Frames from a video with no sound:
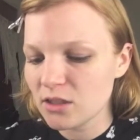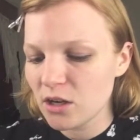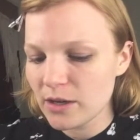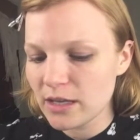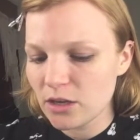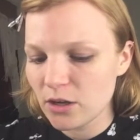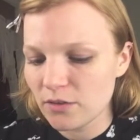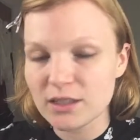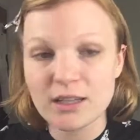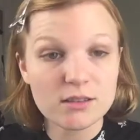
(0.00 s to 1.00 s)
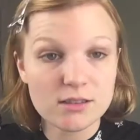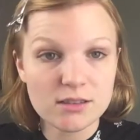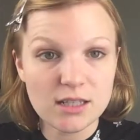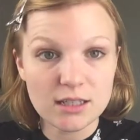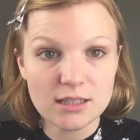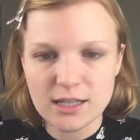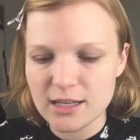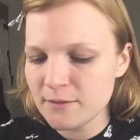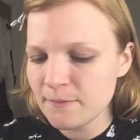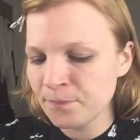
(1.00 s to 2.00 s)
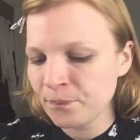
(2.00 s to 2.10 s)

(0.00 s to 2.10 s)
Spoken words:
going. Hopefully that'll settle it down.